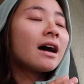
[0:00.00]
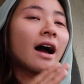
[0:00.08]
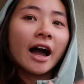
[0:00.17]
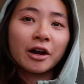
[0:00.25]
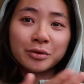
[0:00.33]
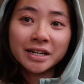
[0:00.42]

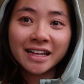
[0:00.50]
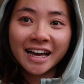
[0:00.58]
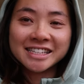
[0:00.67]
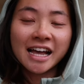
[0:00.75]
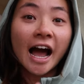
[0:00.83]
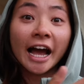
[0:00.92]
I
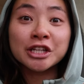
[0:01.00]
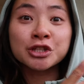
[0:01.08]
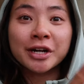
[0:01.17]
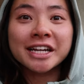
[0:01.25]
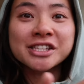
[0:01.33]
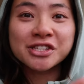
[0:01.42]
realize I
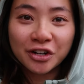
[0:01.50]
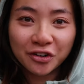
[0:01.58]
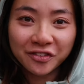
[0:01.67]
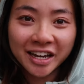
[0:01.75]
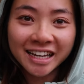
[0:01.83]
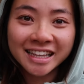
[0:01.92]
treat
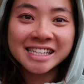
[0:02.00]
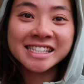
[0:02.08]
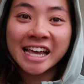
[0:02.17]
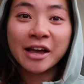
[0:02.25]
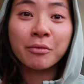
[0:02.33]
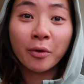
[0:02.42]
surfing the
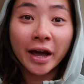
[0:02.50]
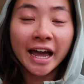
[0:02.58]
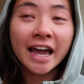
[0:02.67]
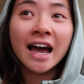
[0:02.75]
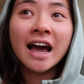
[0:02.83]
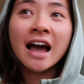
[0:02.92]
same
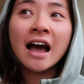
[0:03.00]
way